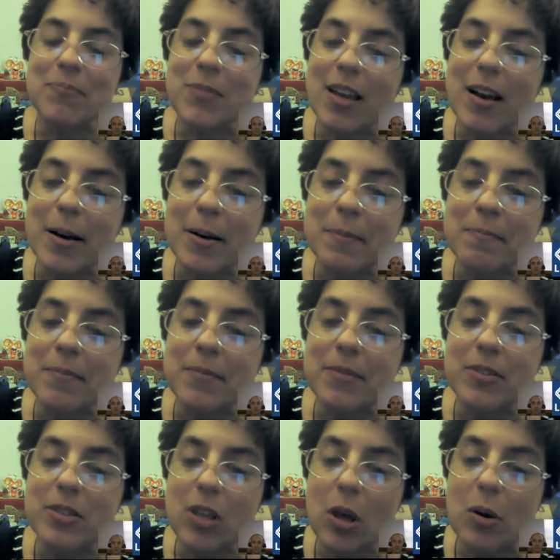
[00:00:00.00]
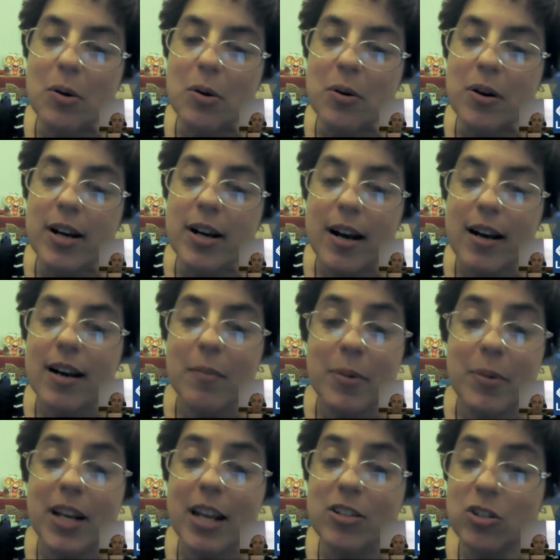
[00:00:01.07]
But
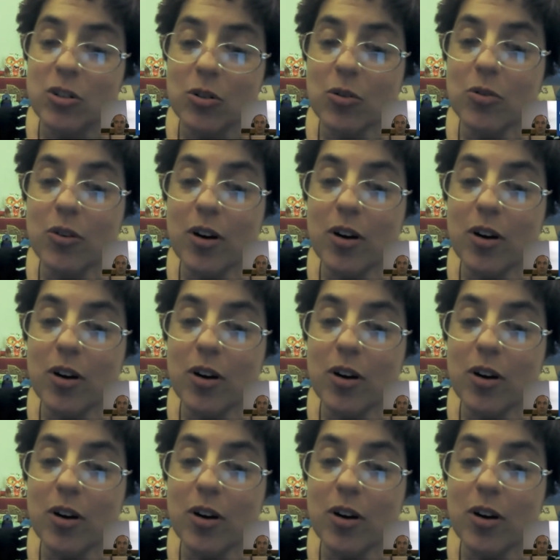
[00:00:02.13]
I do